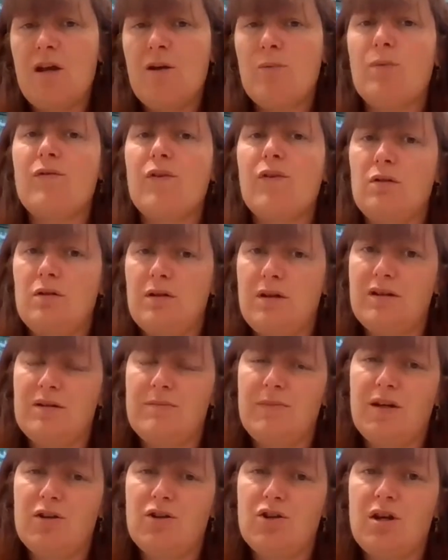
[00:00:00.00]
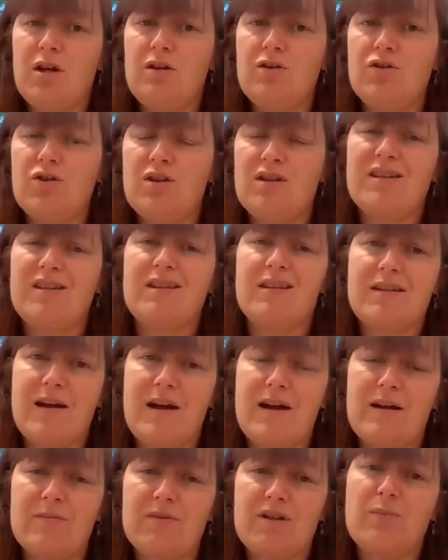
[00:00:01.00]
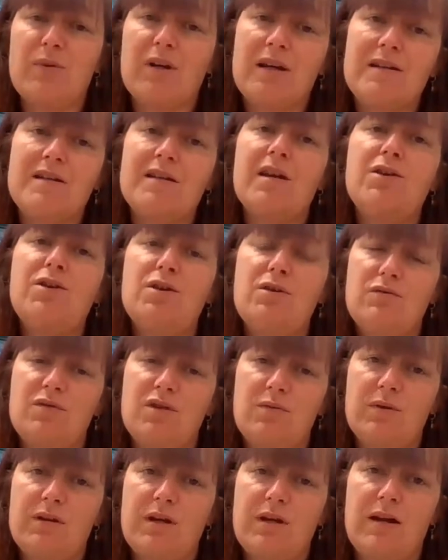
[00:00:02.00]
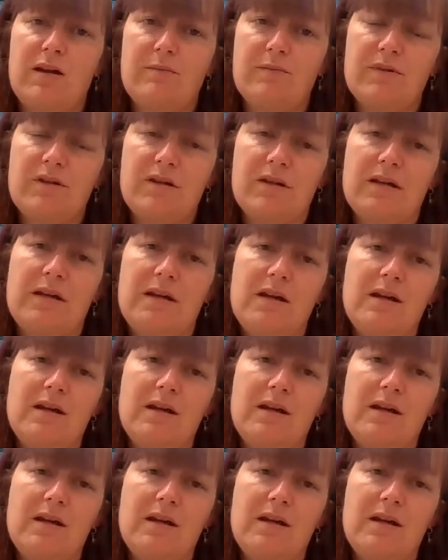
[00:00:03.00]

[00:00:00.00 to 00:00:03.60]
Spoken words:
We've all had to make changes and adapt, and we continue to adapt.